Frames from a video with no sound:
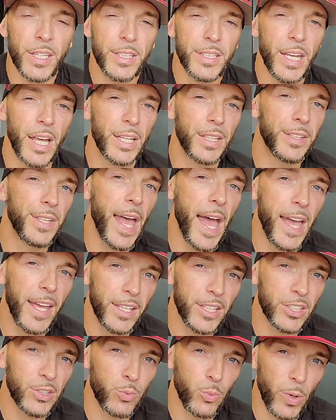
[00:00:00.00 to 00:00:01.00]
Now,
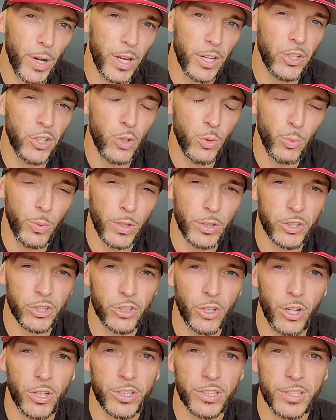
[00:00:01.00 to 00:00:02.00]
that is where you will
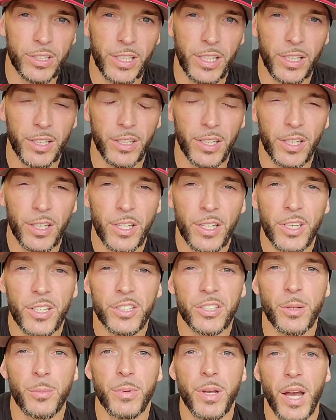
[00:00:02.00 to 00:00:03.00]
start seeing
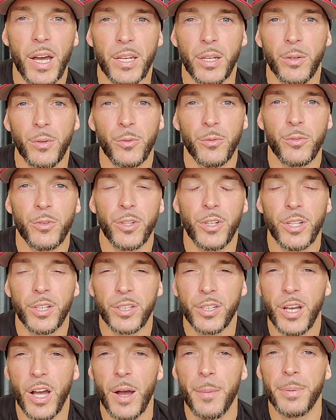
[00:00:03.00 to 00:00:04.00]
some kind of
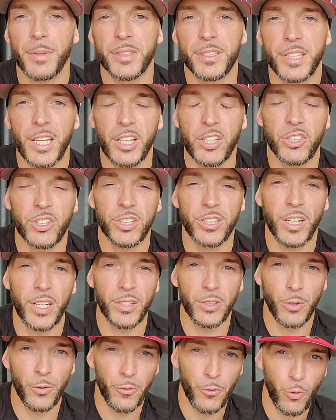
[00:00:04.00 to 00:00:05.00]
compensation
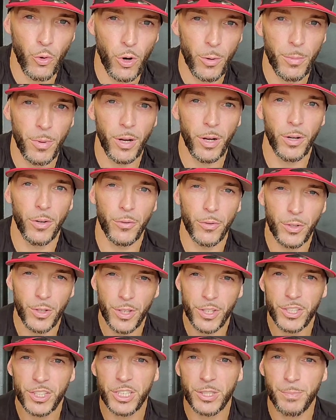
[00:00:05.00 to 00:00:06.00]
in the form of
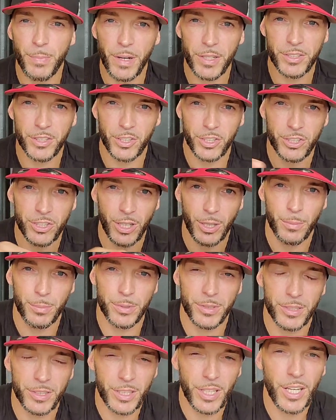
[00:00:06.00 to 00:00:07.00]

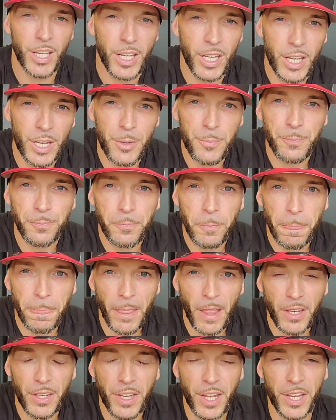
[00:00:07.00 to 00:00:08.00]
sponsorships.
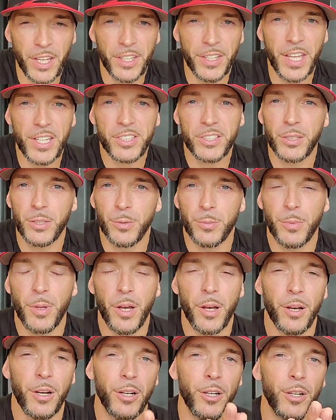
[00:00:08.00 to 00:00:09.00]
And that's a,
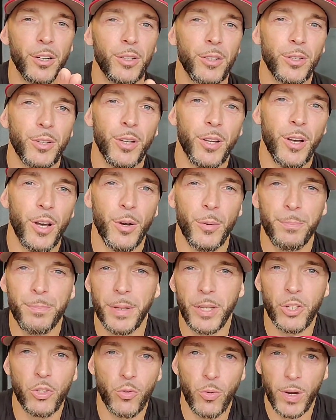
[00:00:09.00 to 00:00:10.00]
a, a
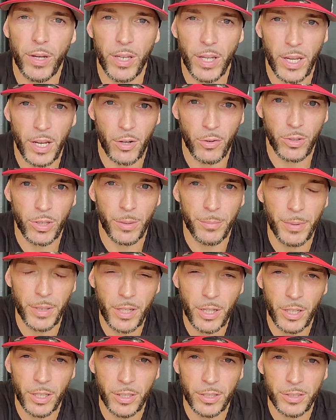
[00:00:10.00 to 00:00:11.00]
big gray area
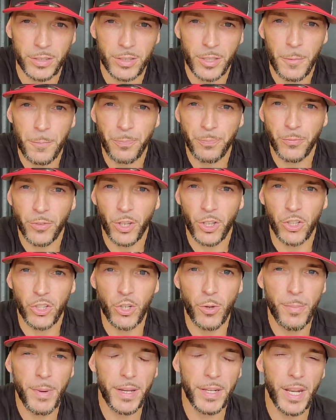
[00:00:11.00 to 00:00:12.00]
because
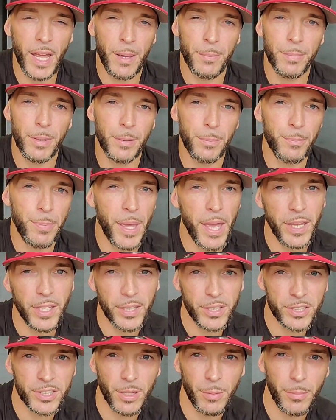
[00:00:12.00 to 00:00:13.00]
you may not be
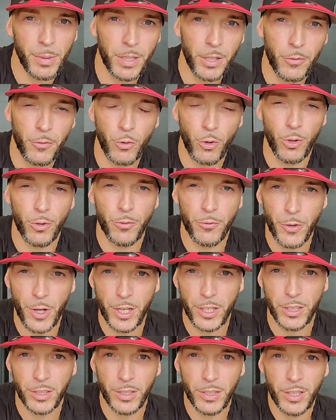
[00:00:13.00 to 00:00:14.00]
paying somebody for a
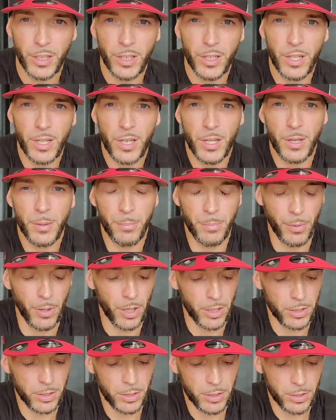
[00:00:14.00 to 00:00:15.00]
fight,
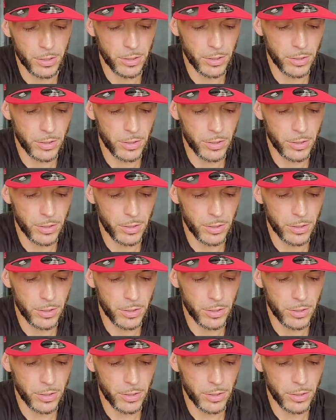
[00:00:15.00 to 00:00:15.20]
but